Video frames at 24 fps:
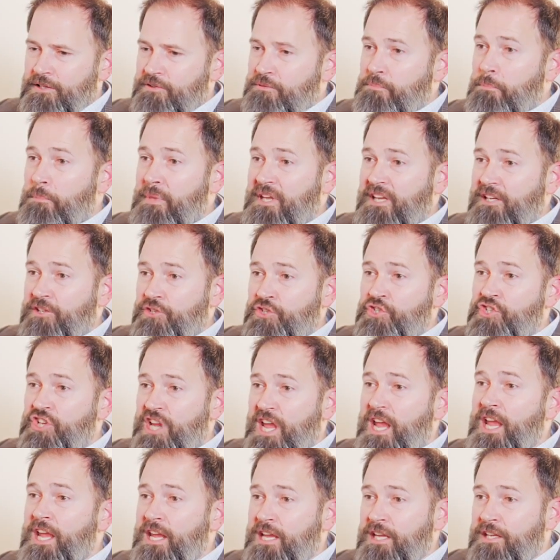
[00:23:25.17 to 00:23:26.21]
big
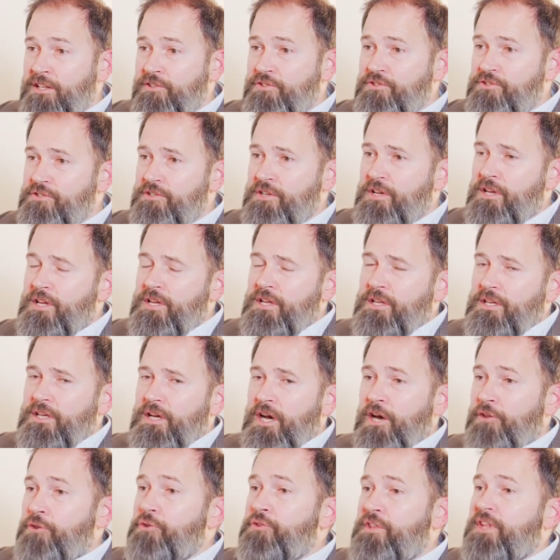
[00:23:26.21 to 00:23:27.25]
change,
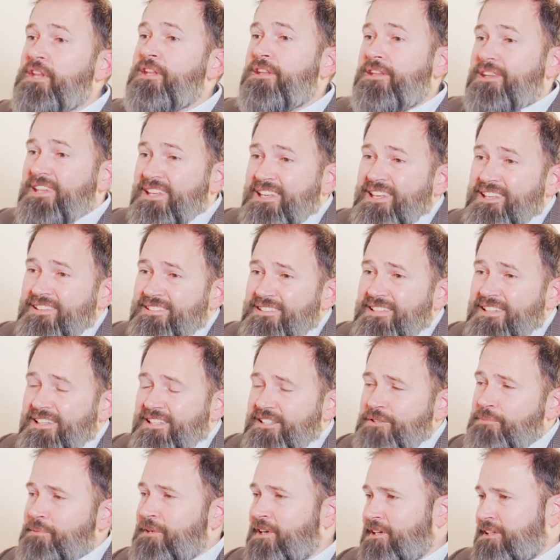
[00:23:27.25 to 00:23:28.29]
other than the kids didn't get
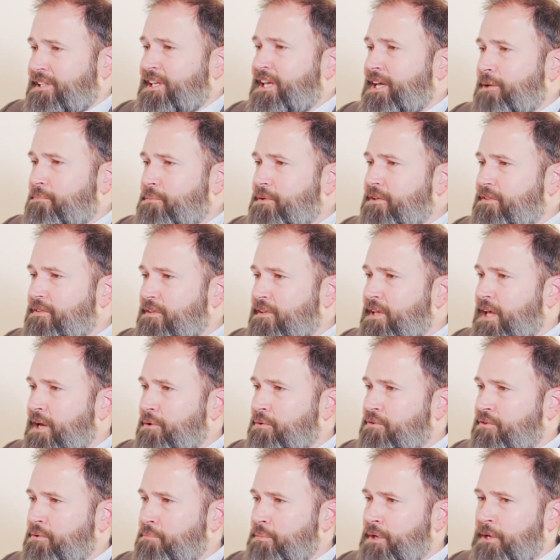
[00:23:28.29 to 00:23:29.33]
to be on campus, and that
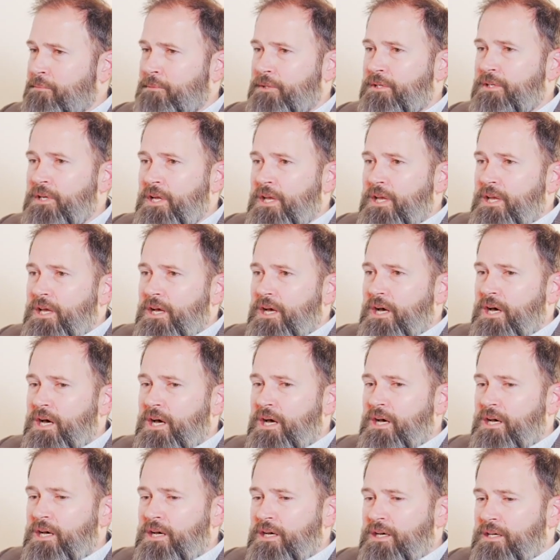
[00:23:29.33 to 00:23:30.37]
was a bummer.
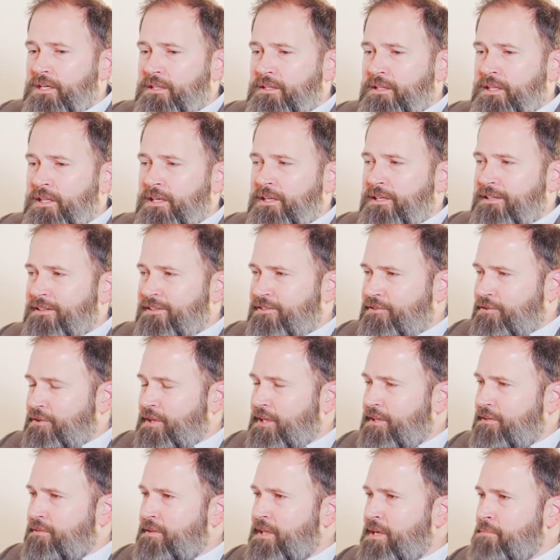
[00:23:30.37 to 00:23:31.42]

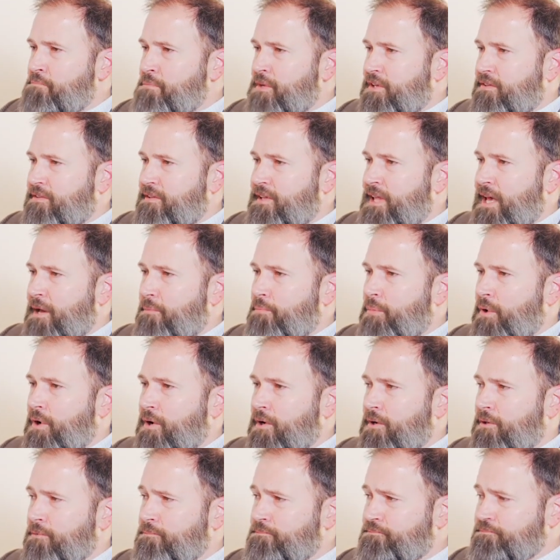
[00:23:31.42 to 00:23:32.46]
They missed that
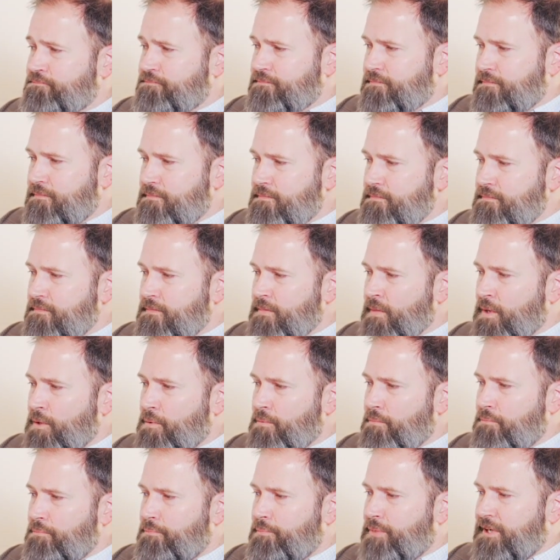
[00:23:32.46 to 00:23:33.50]
part,
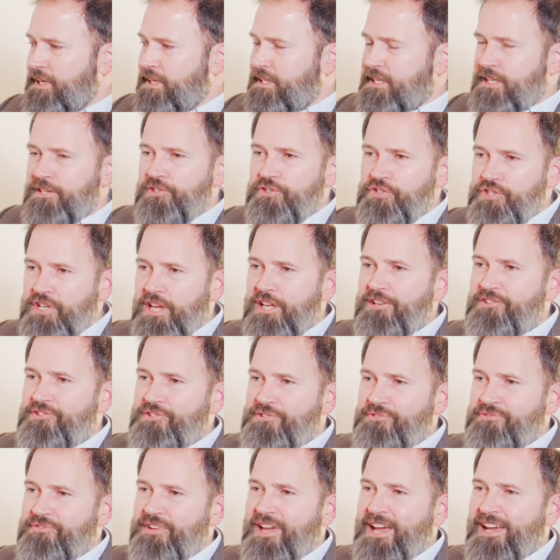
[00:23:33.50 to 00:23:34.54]
but it didn't change
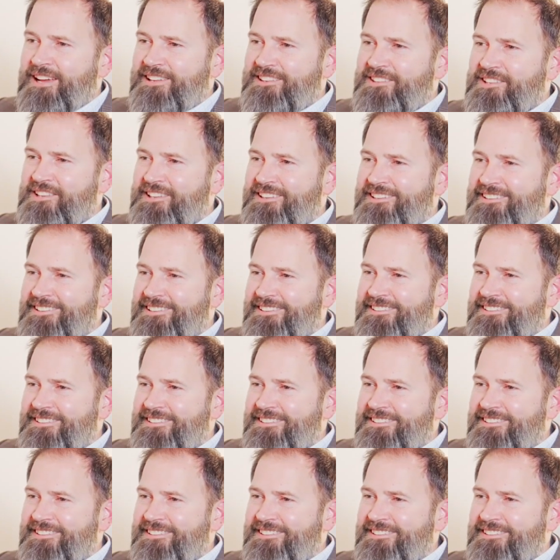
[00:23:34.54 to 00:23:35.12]
the fact that